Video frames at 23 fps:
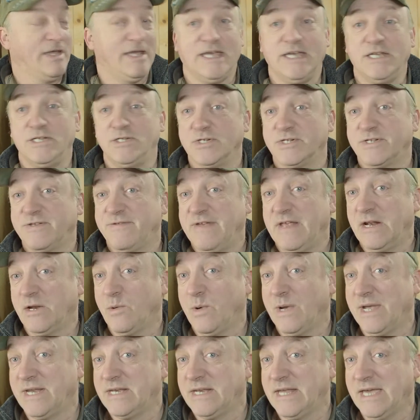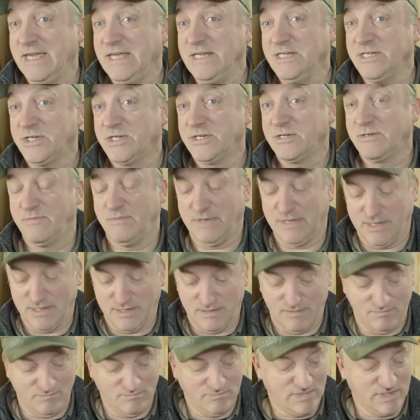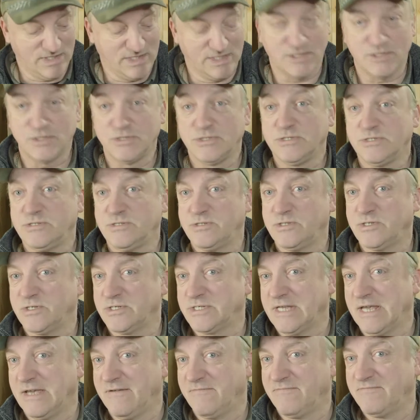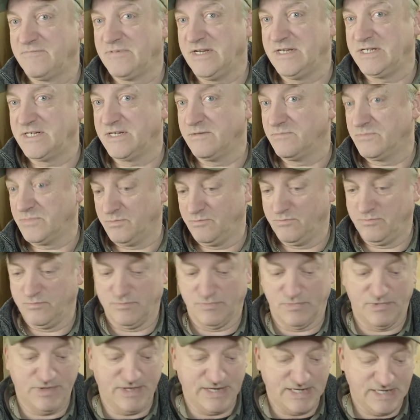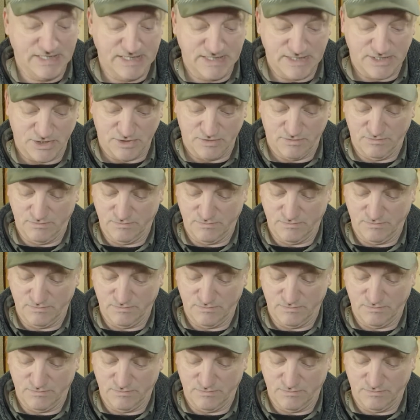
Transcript: it does feel quite nice. It does have decent thickness.